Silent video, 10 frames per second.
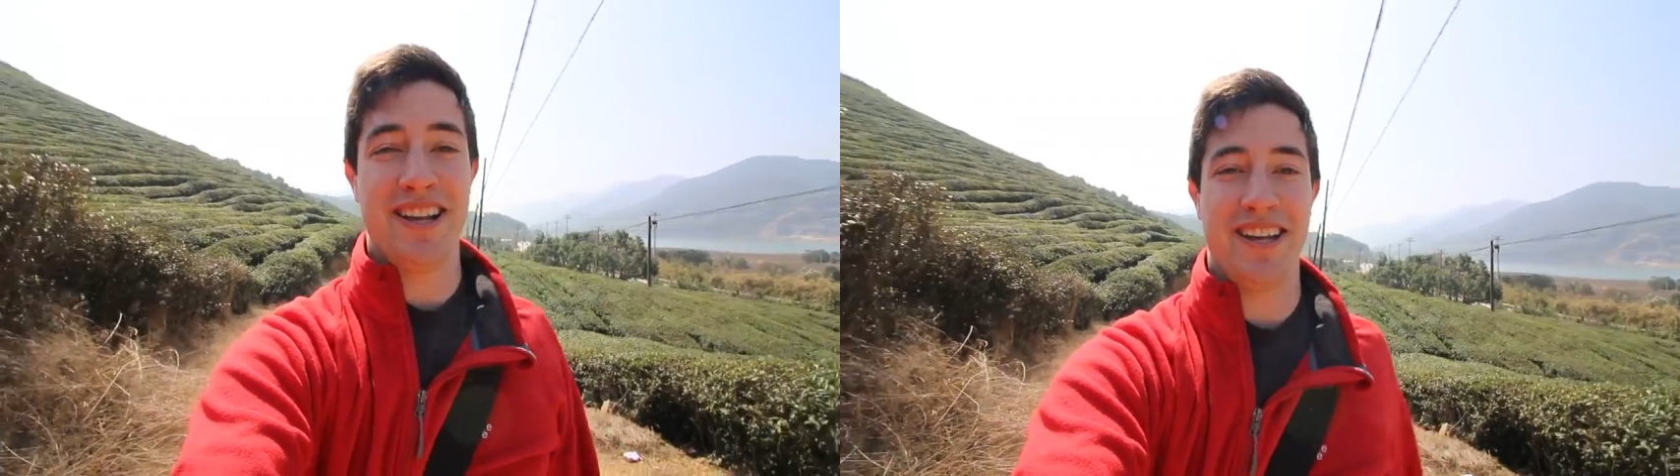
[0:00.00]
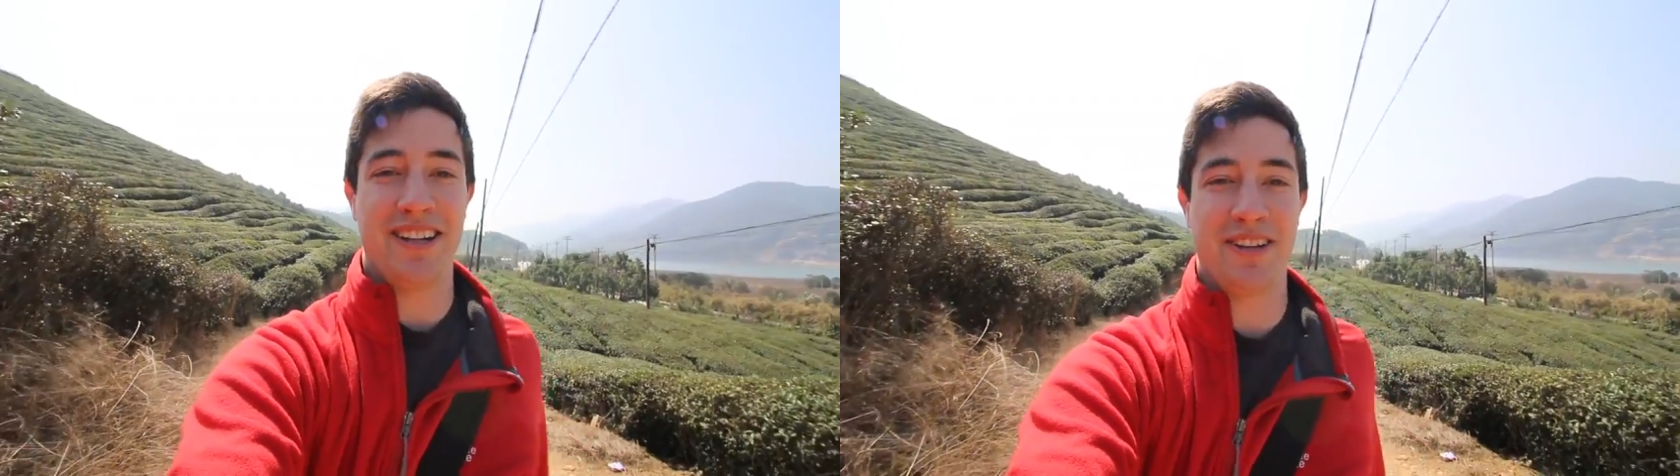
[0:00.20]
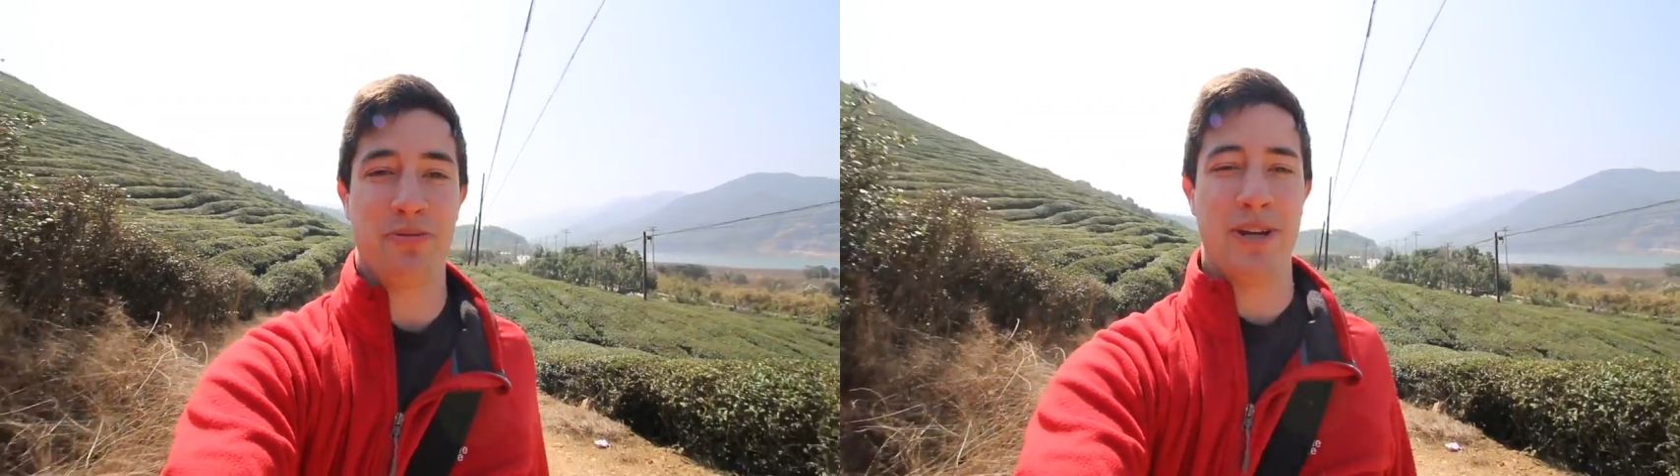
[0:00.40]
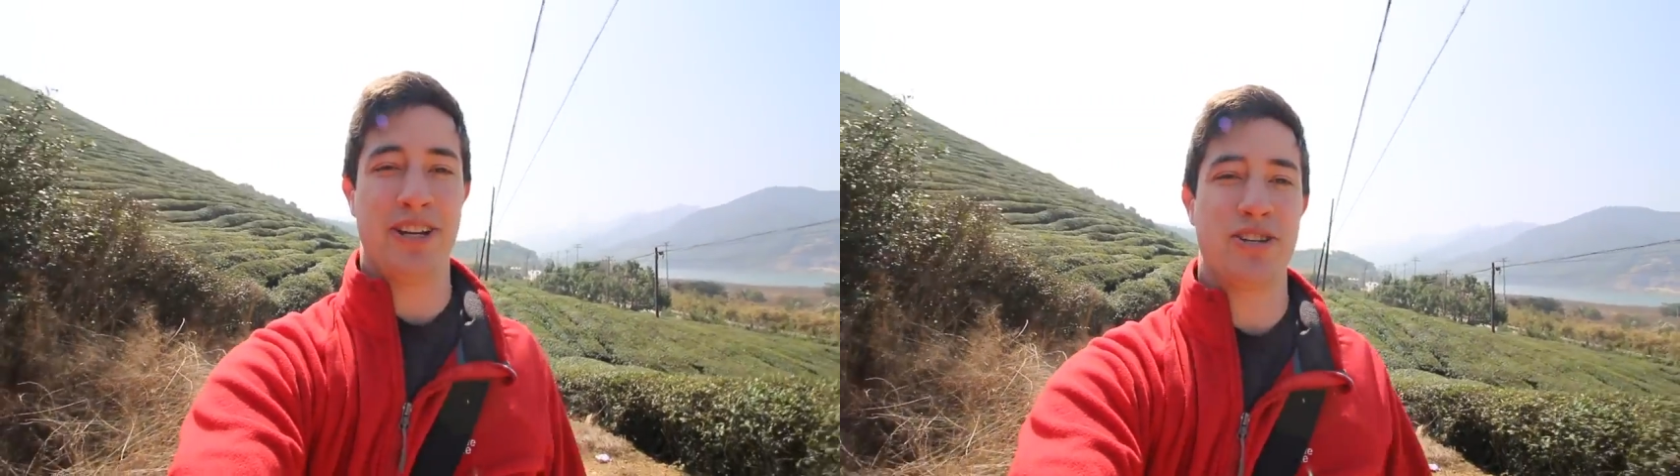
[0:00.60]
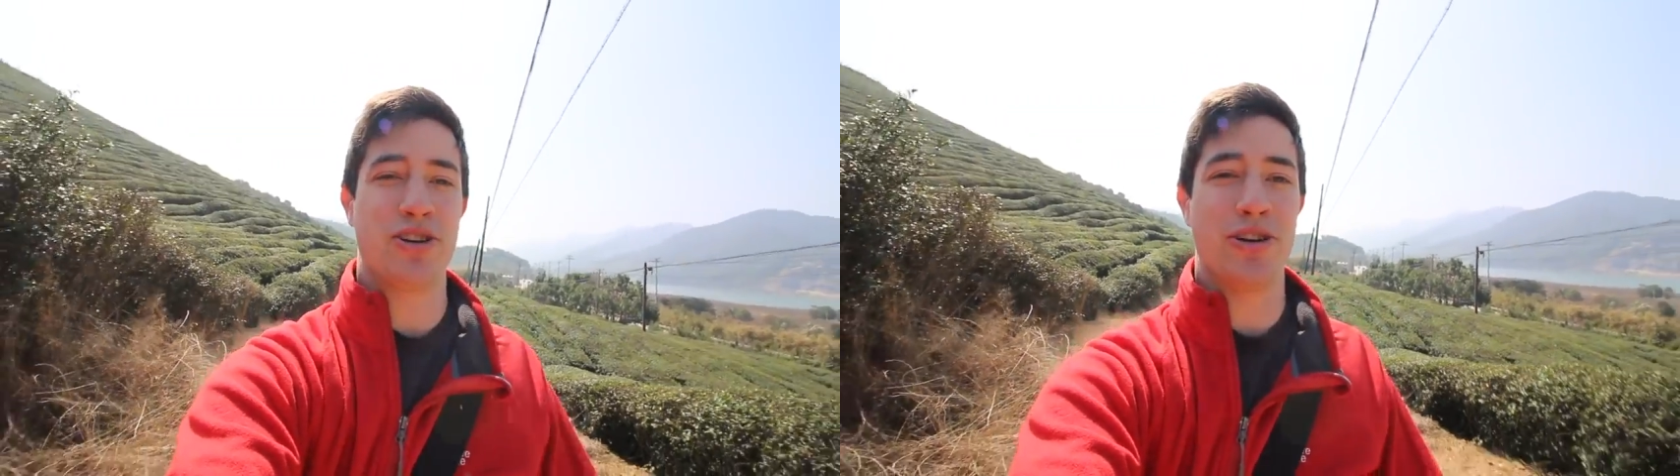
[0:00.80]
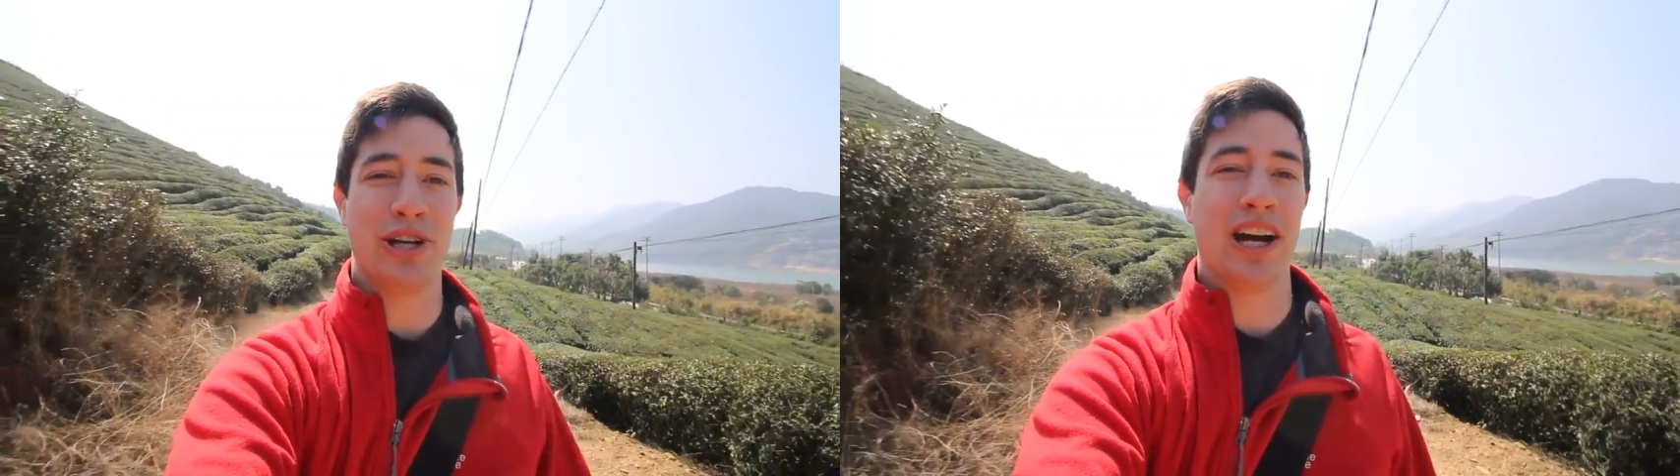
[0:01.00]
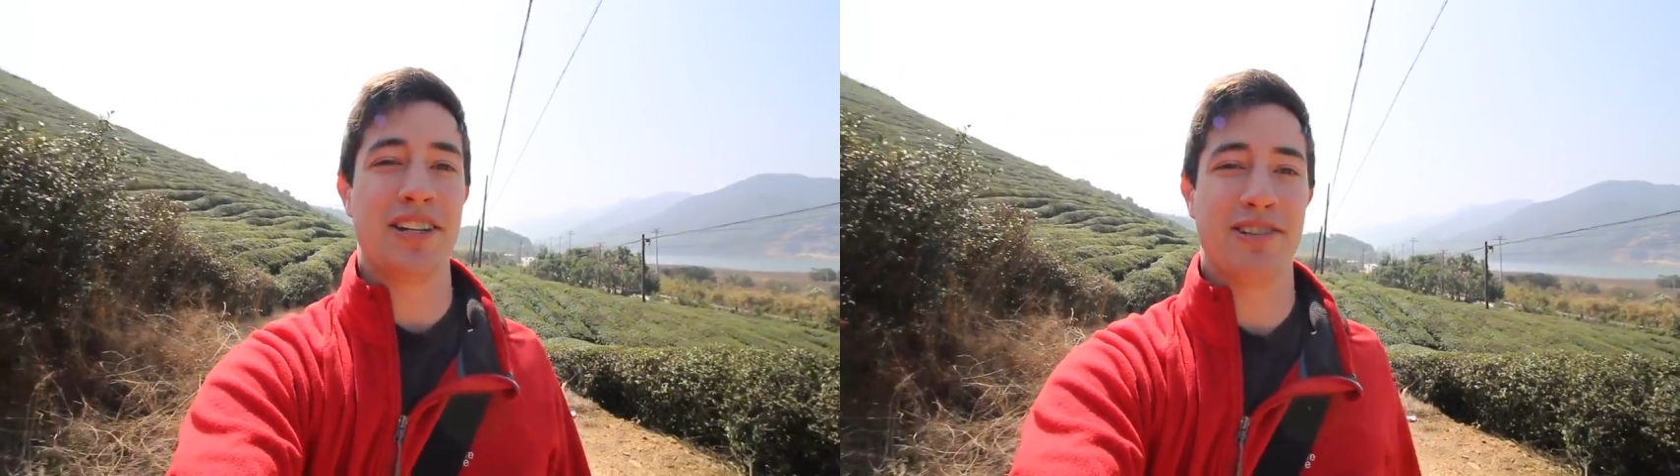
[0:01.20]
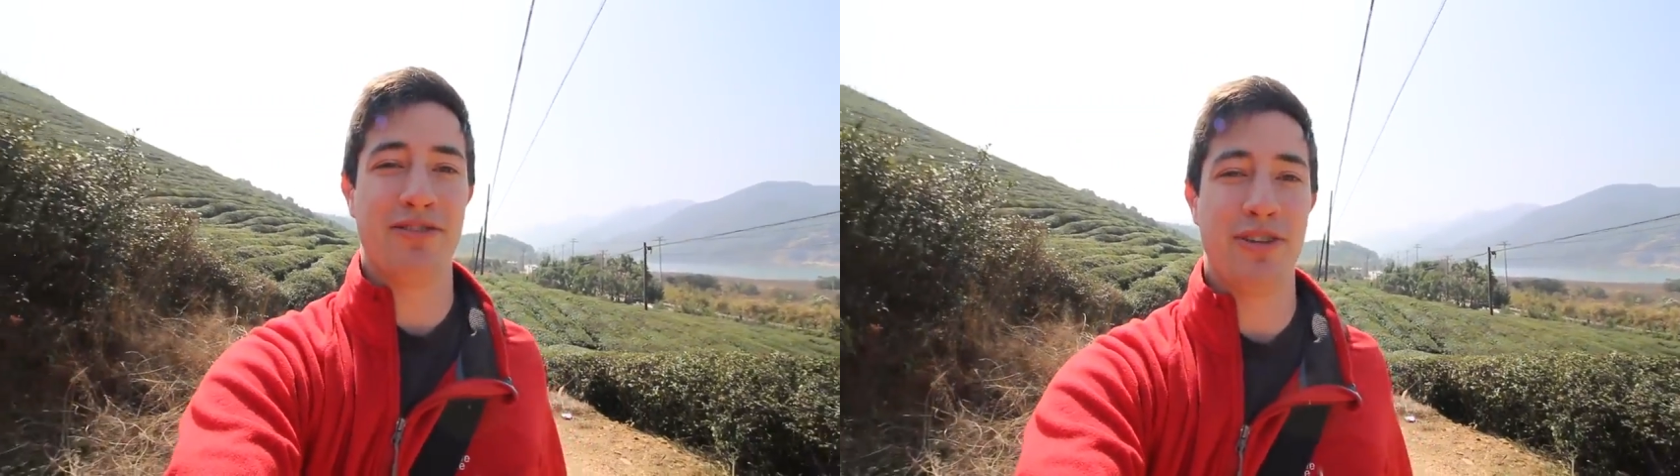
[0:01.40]
in a little bit and show you
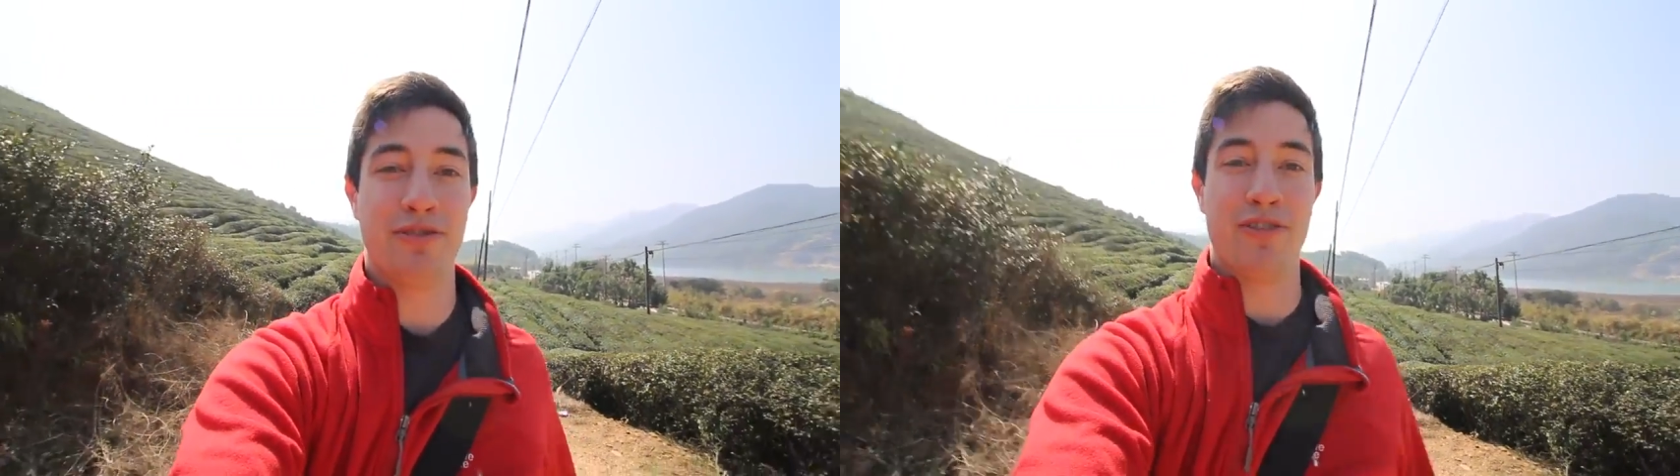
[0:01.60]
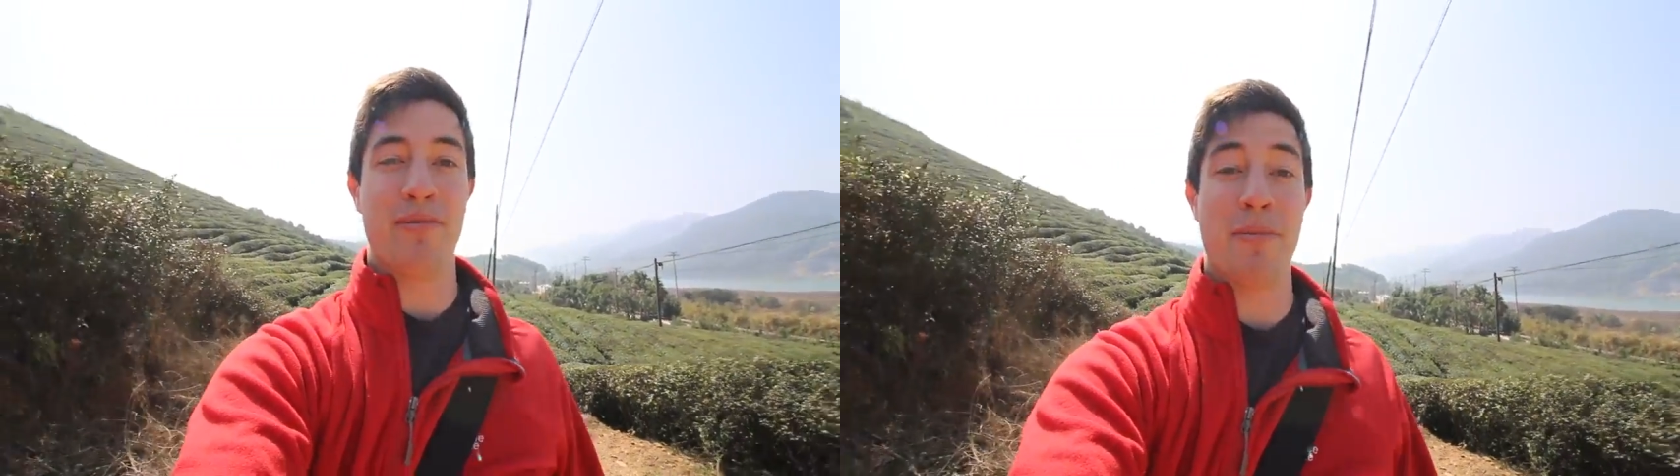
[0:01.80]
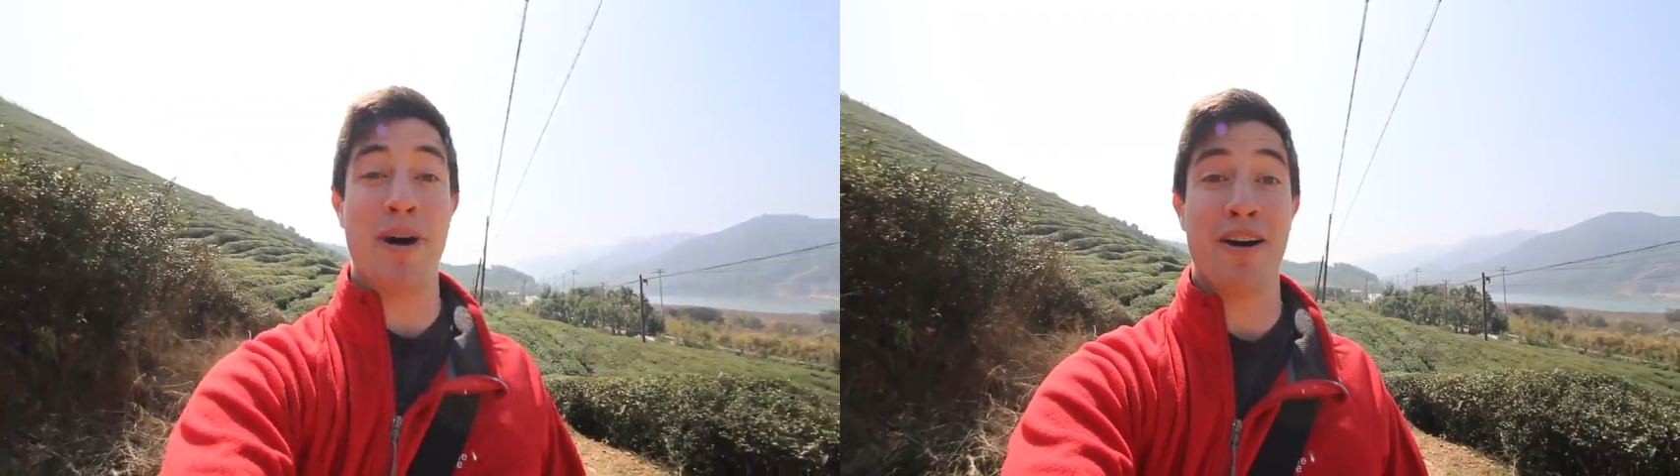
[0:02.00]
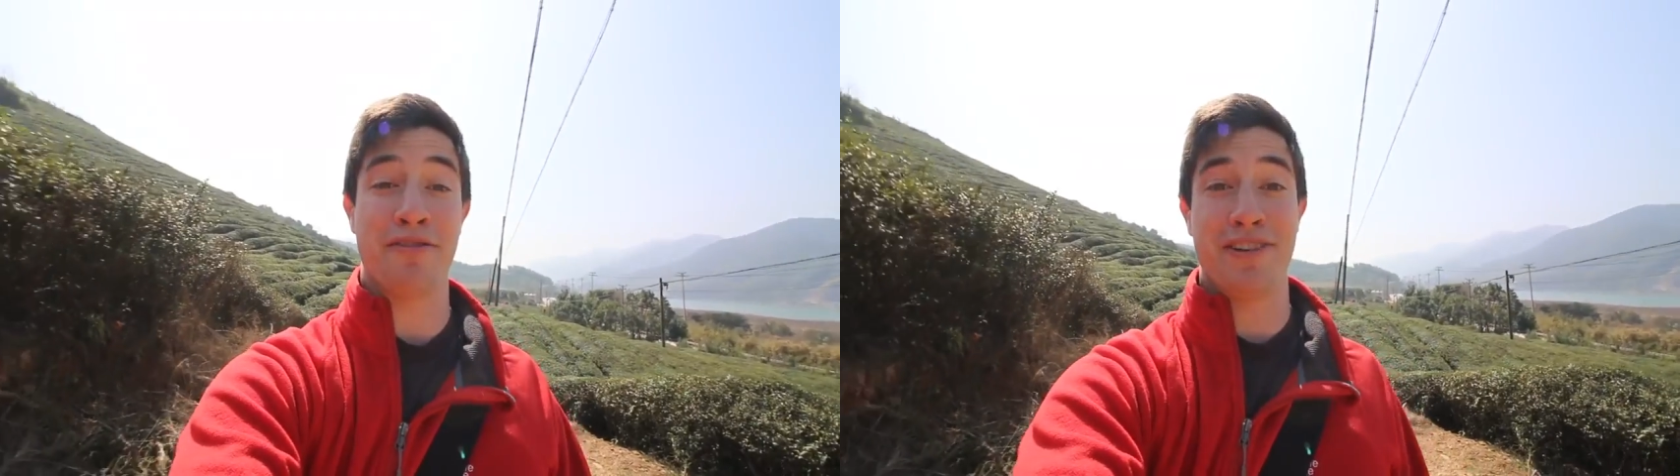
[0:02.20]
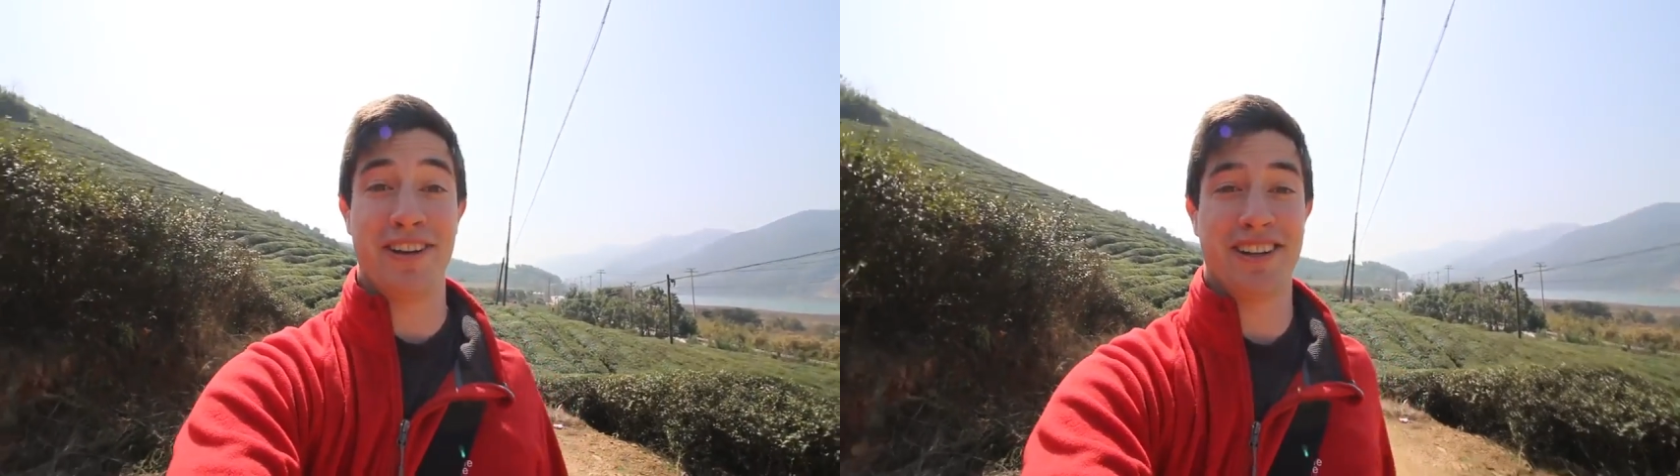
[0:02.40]
guys the view from above.